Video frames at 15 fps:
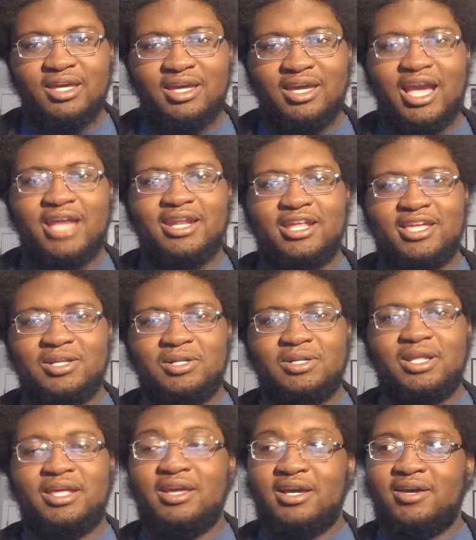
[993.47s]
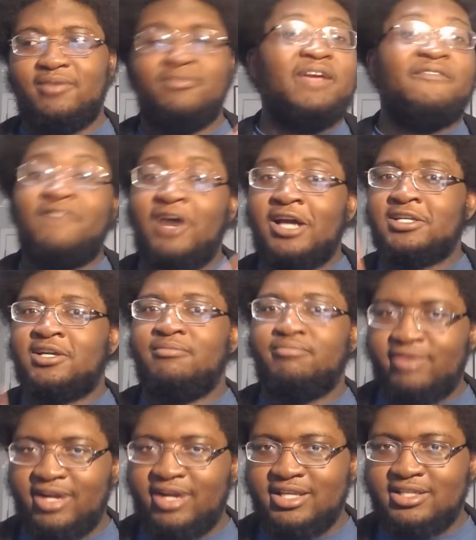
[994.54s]
And then, you know, they fought
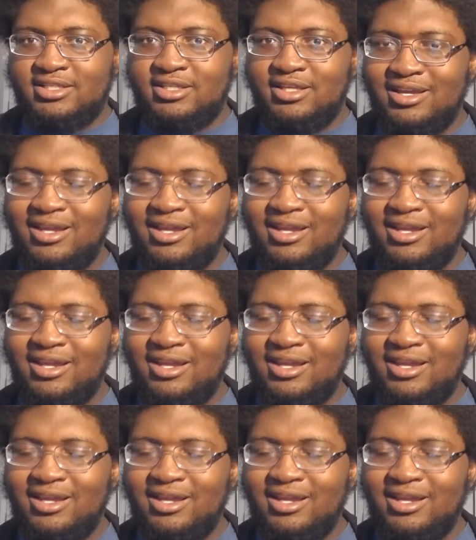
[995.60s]
Compress.